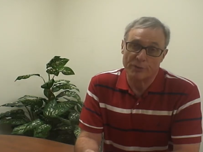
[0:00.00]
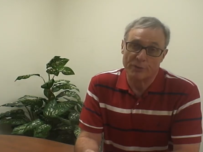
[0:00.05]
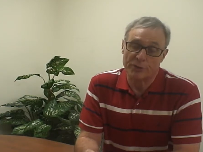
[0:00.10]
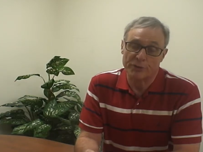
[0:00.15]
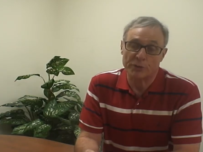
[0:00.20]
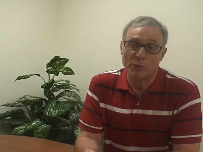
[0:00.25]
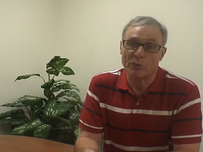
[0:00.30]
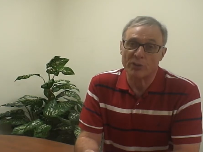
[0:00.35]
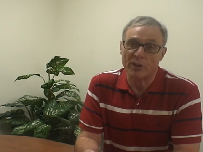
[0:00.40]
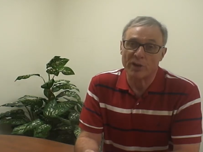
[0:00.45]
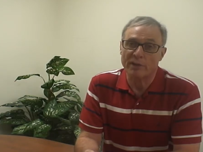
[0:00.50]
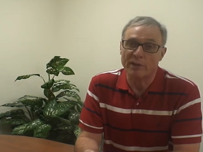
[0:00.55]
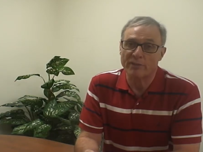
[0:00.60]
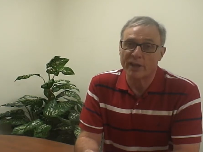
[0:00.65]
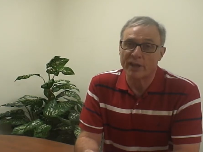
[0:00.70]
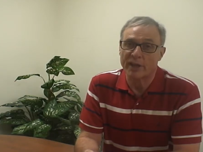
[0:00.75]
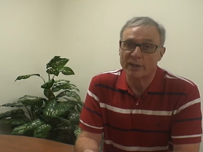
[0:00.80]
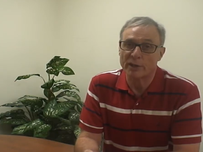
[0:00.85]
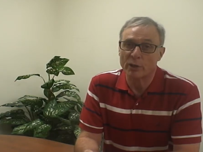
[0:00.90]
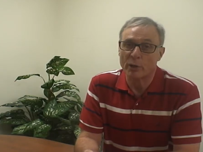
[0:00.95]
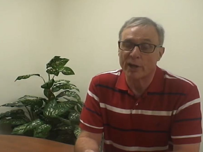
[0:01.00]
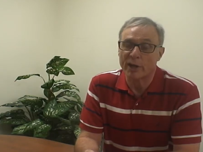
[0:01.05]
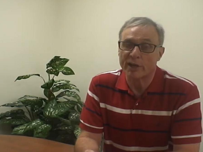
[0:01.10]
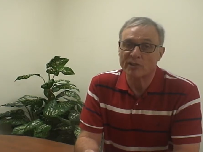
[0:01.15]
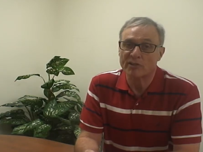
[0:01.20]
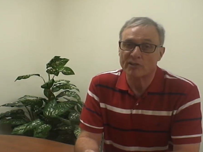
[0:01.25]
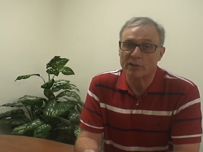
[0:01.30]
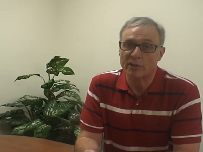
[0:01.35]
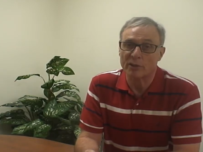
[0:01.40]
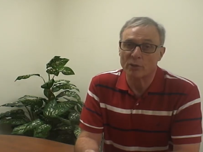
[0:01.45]
The two that I've had here
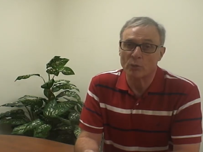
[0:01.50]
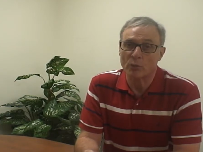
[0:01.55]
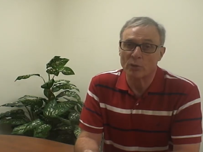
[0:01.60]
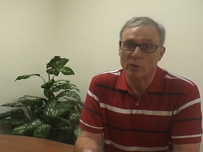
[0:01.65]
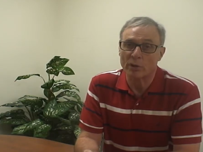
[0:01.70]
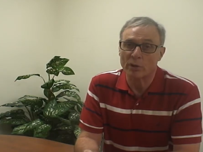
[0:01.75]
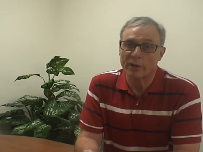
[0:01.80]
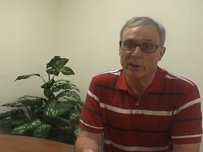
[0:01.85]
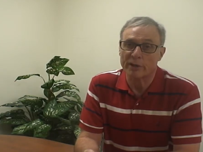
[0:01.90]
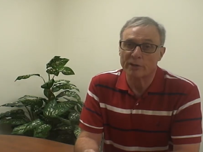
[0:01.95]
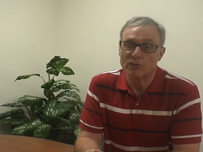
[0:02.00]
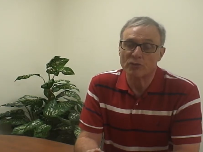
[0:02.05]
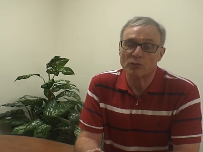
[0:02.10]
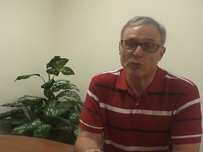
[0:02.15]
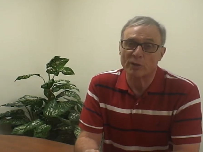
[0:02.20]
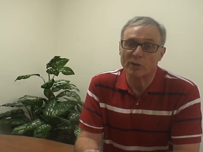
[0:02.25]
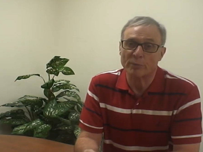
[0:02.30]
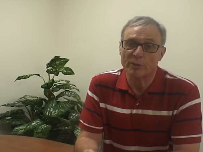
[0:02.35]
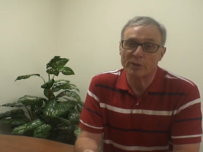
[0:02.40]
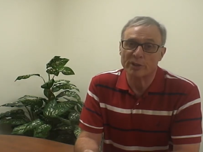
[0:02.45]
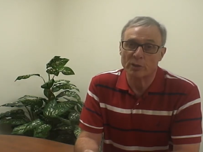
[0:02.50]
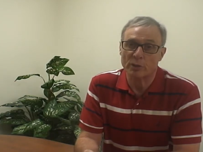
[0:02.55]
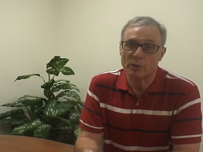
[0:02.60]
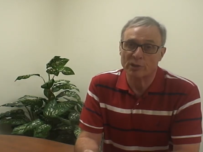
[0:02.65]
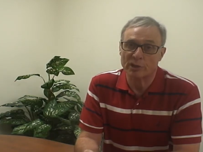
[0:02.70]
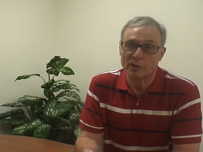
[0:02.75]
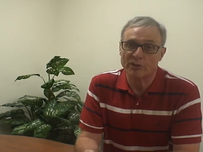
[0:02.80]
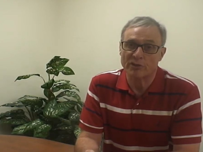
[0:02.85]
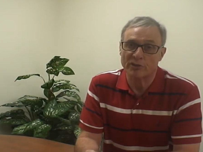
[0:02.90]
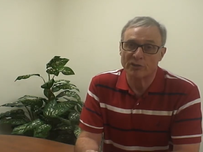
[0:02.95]
actually were extremely
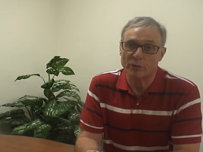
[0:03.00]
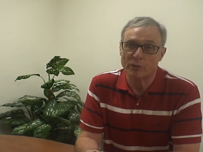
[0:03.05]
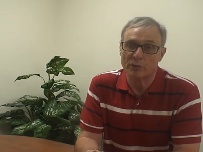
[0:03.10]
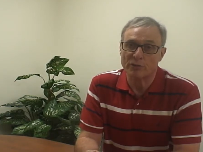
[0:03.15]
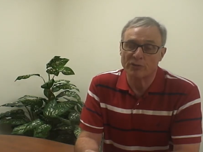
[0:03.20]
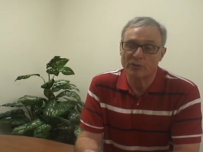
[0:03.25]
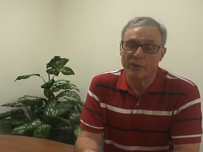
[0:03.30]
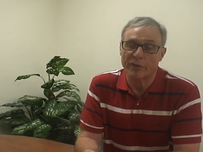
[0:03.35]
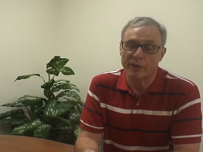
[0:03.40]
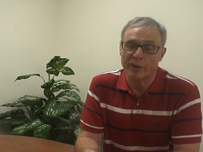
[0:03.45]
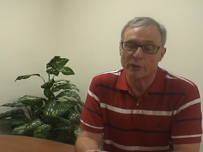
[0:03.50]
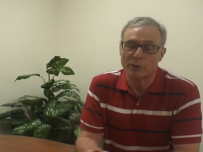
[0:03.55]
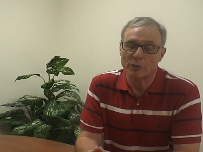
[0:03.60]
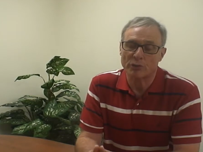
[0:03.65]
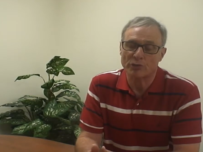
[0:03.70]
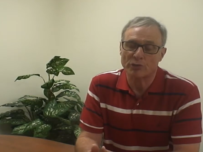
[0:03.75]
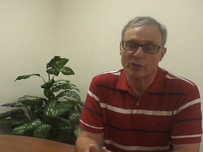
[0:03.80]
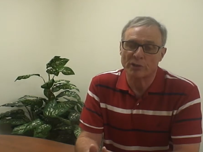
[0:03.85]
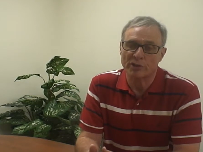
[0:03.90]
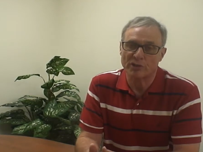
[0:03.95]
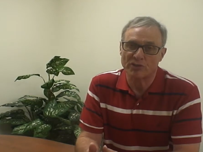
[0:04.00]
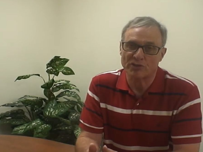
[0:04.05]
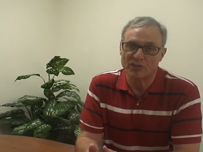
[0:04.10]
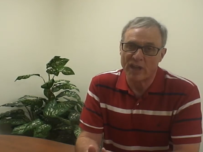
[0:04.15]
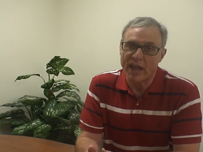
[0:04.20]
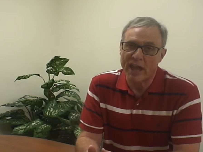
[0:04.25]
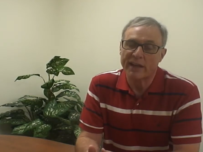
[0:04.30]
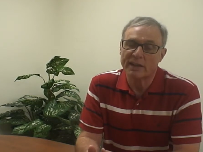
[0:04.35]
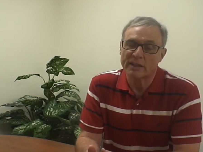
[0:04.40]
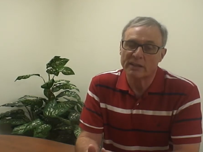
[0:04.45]
good listeners, and they understood
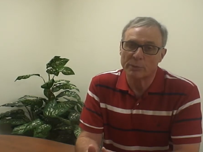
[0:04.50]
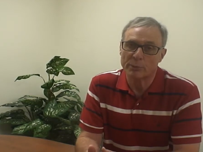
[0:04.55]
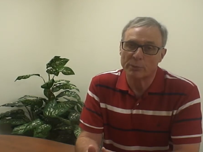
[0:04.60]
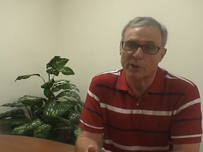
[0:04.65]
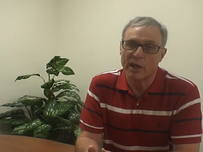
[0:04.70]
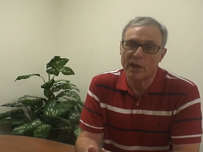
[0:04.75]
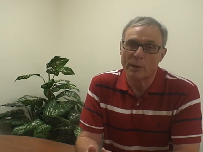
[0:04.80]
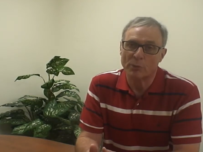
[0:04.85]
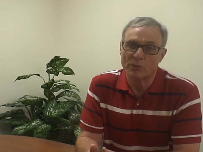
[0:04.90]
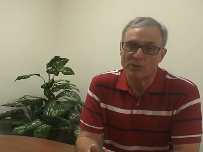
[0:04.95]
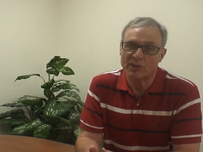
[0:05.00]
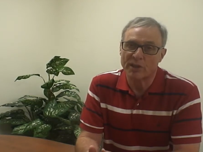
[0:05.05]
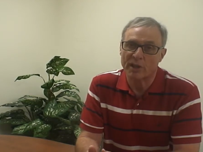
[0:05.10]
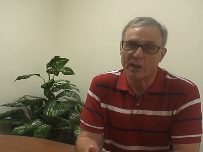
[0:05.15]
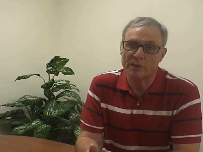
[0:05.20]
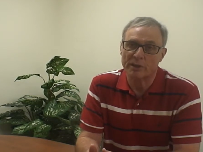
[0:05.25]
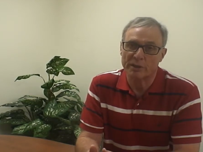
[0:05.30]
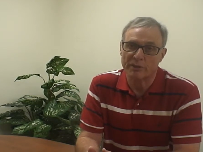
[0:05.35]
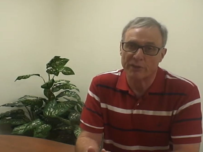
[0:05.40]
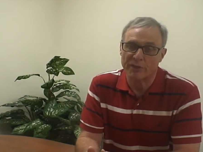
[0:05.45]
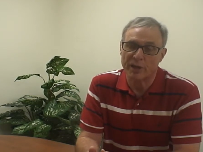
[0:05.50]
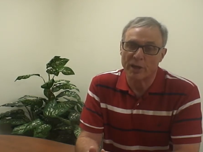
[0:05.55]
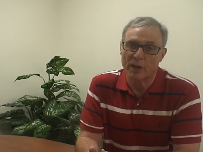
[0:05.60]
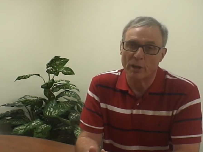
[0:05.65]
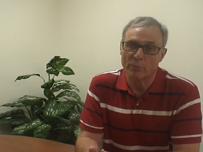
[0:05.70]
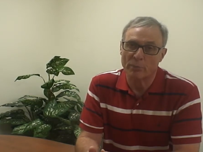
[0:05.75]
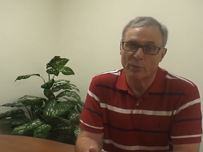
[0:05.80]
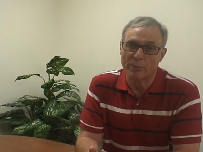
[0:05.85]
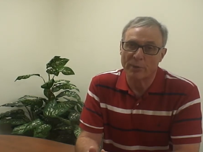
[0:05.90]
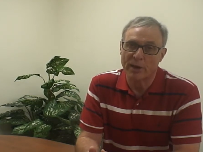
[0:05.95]
exactly what I was telling
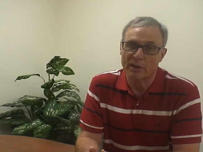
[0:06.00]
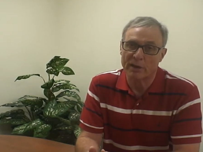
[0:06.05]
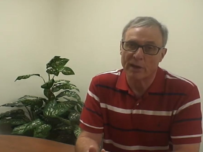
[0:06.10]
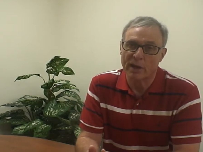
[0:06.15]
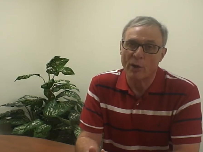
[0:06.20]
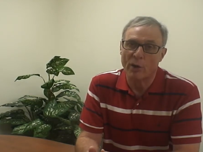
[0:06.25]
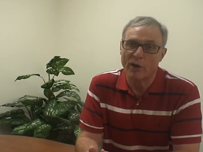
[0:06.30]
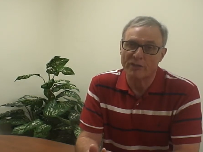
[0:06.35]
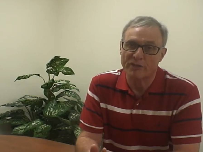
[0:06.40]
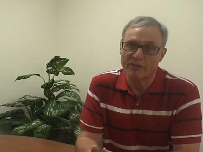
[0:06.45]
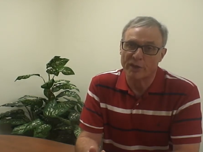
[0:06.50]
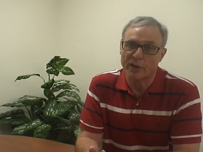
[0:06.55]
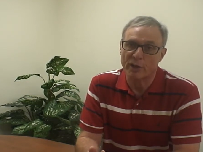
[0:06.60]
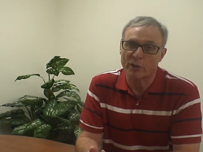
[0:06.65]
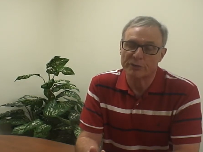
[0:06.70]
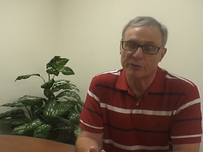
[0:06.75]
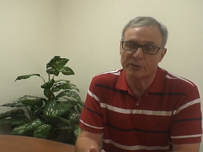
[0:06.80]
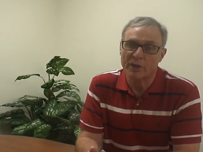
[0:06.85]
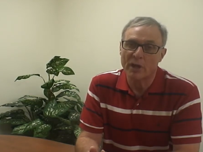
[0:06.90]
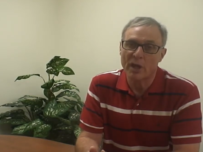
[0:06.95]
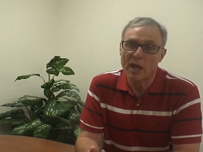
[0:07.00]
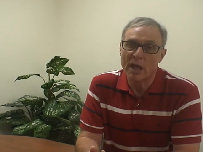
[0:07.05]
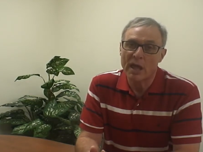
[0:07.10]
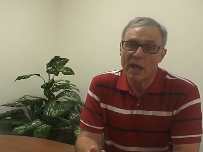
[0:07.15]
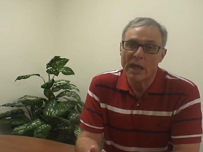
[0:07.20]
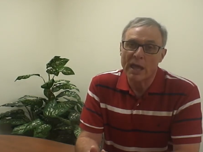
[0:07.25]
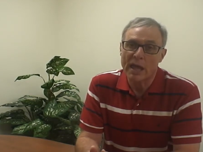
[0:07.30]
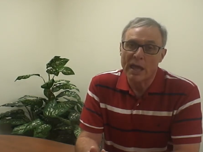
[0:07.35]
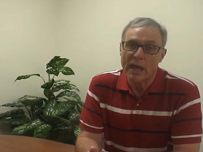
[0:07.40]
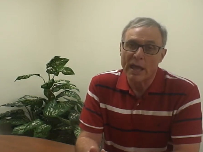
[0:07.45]
them about how I felt,
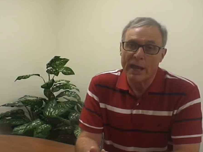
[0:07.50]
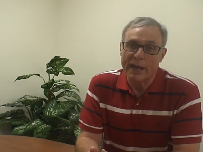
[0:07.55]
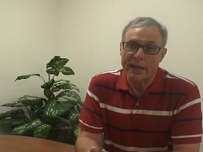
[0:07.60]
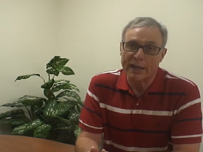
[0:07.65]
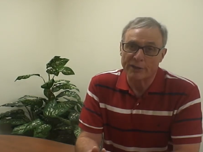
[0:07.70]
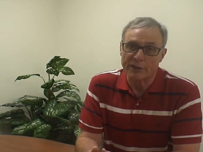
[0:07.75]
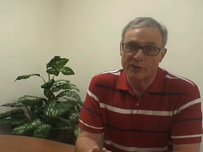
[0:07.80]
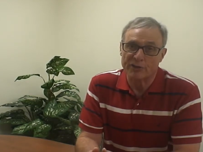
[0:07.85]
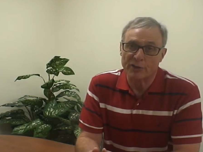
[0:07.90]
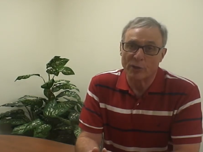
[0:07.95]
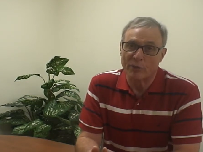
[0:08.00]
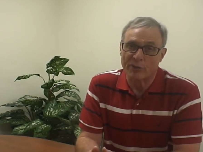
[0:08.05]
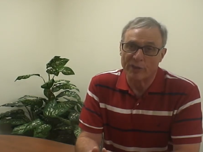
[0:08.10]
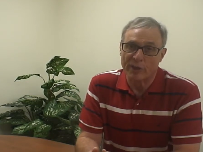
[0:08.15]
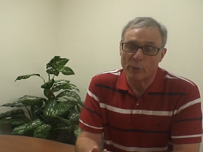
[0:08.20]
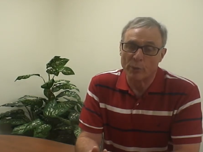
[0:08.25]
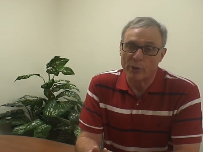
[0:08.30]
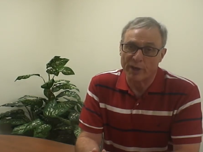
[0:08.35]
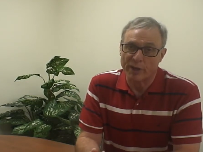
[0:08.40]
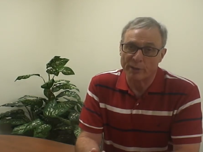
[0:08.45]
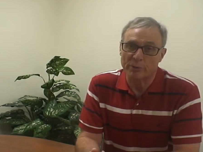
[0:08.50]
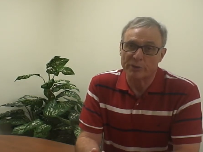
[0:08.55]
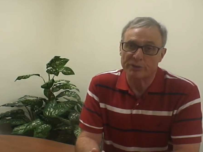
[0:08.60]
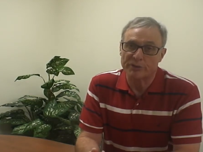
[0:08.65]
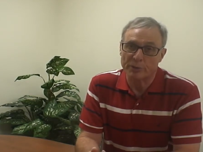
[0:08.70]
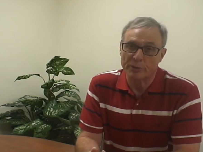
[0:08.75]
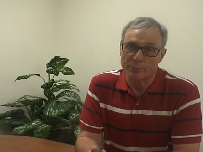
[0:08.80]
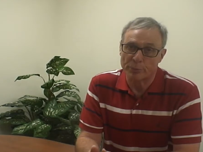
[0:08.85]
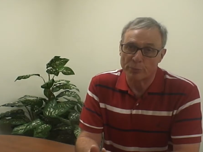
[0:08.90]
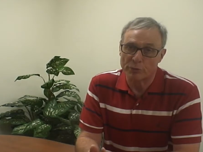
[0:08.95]
and so they were able
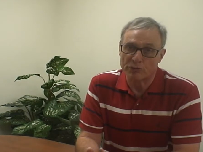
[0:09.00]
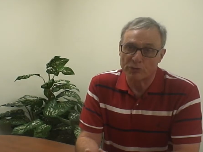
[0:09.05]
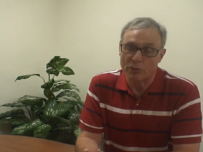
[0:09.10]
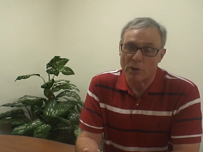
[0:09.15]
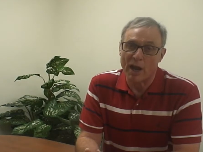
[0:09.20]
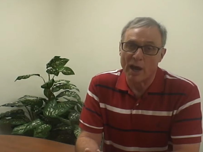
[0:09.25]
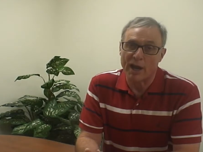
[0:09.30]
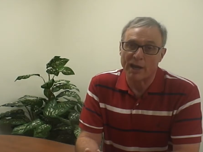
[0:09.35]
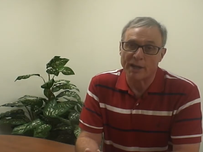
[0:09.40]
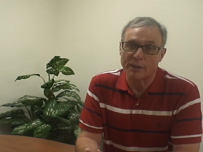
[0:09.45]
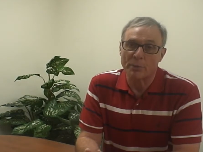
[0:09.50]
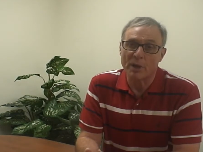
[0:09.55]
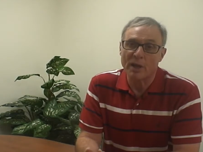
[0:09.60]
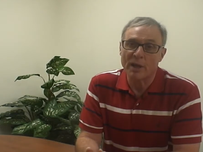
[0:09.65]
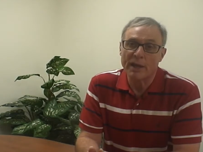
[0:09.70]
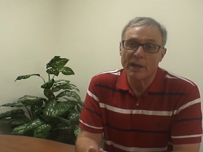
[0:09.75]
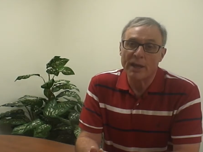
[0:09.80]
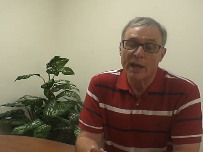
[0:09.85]
to prescribe